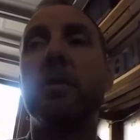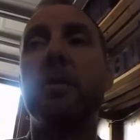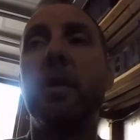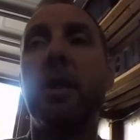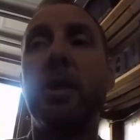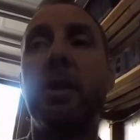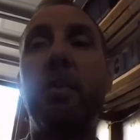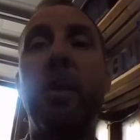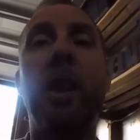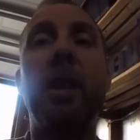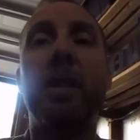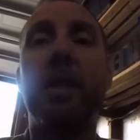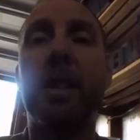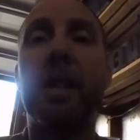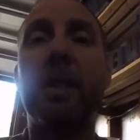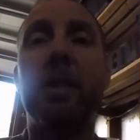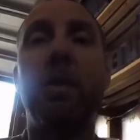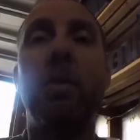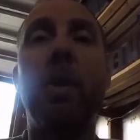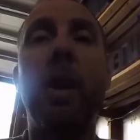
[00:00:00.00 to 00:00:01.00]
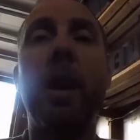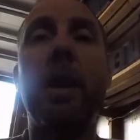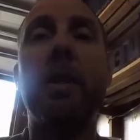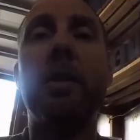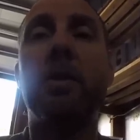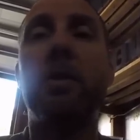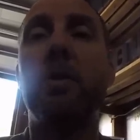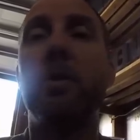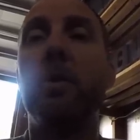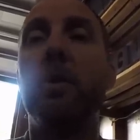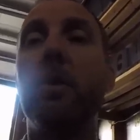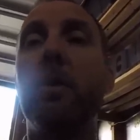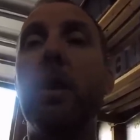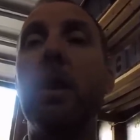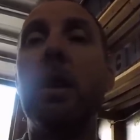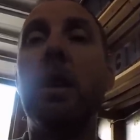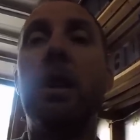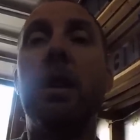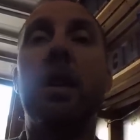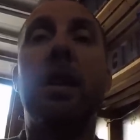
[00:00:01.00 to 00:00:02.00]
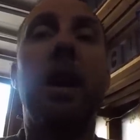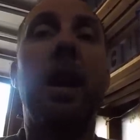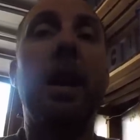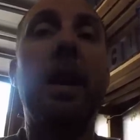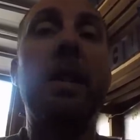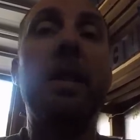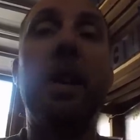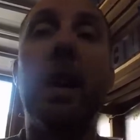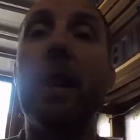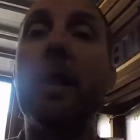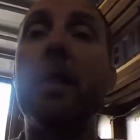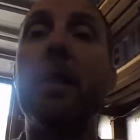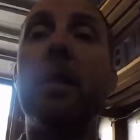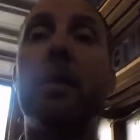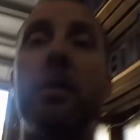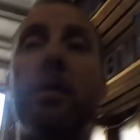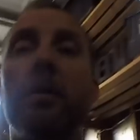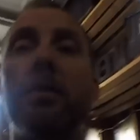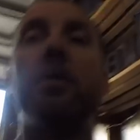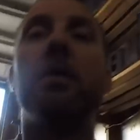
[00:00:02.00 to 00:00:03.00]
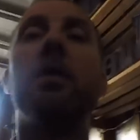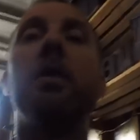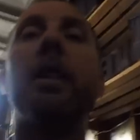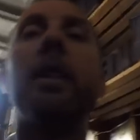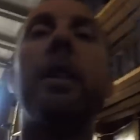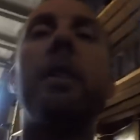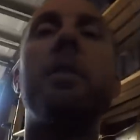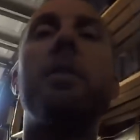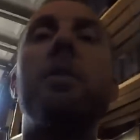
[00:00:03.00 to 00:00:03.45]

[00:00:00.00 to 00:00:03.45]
a spot to get the wires through. I, I did, oh, I got a